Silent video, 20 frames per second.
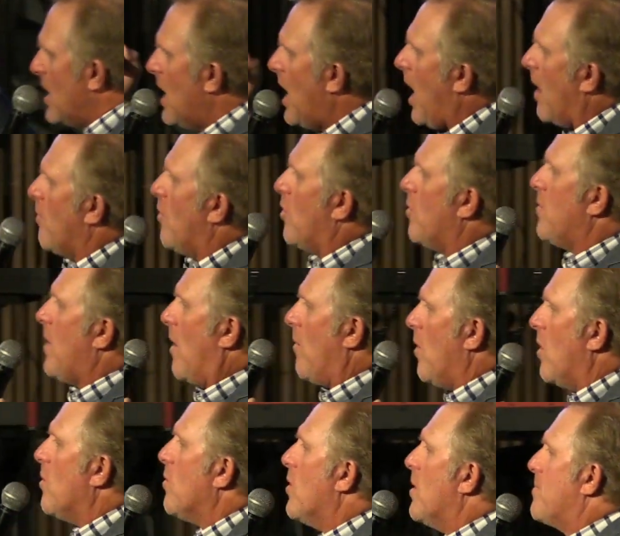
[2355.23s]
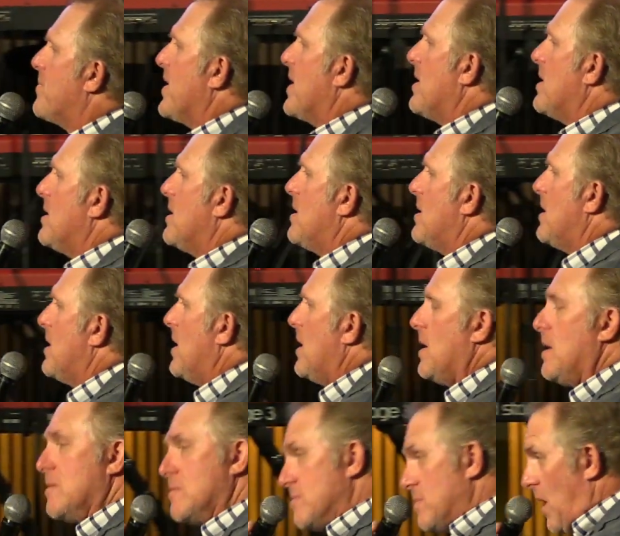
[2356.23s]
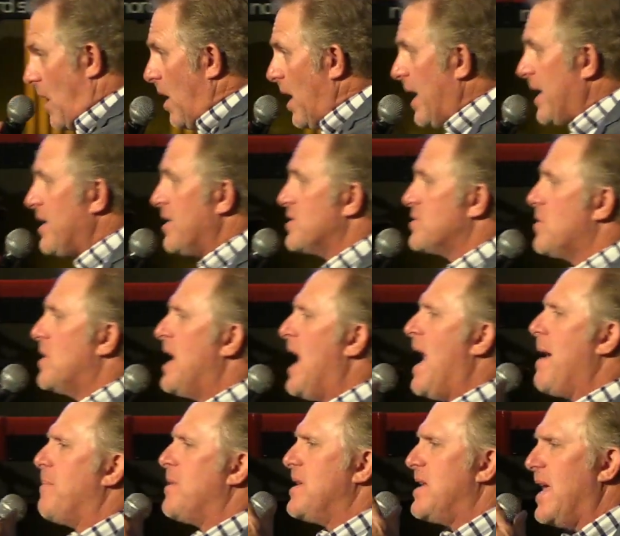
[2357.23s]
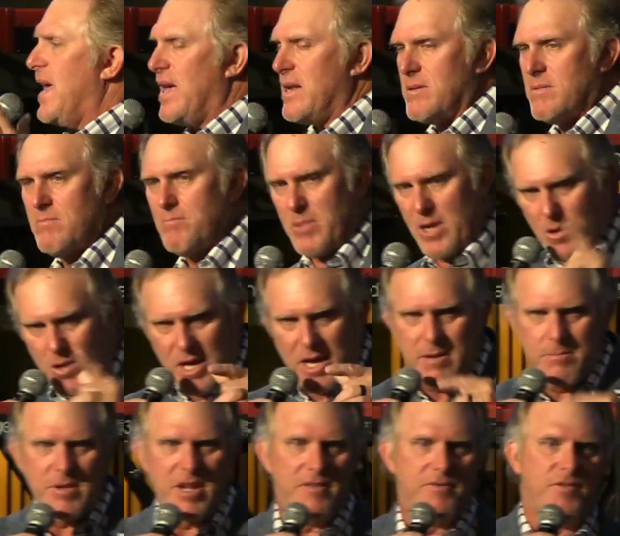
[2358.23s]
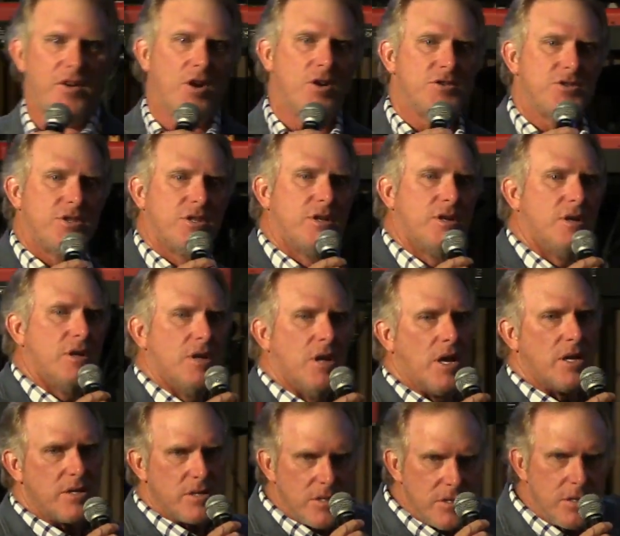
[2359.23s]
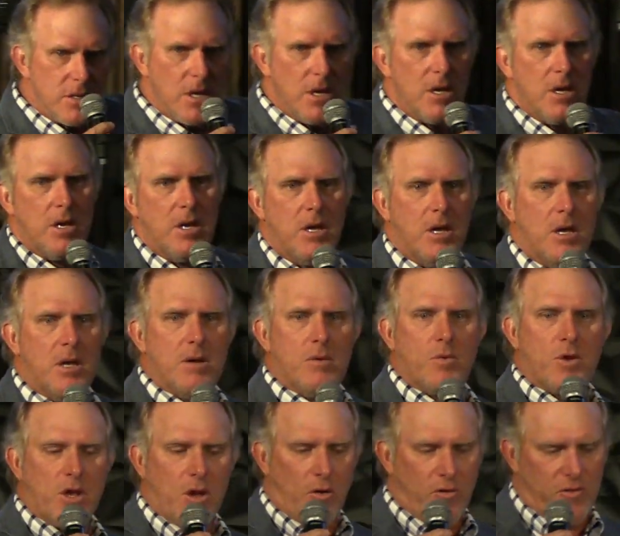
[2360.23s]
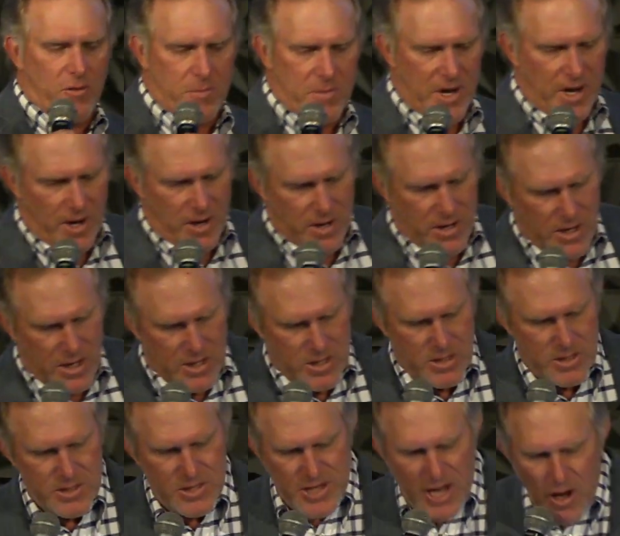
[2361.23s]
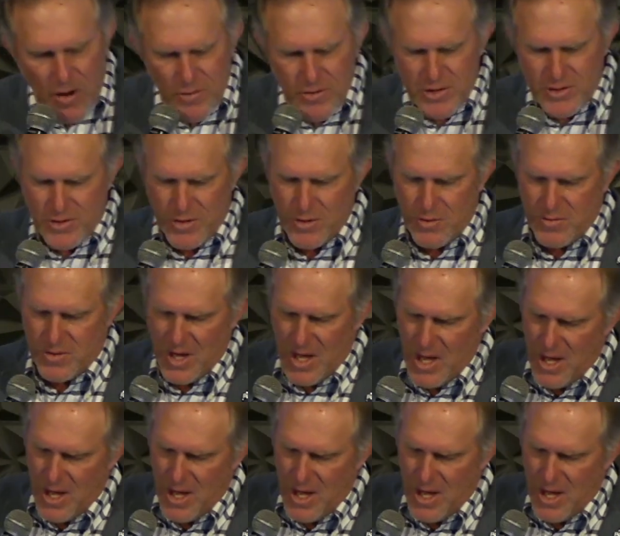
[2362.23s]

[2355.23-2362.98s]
I won't I won't whoop you. All right, here's what happened, Dad. Bill hit me first, and we go from there. Tell the truth.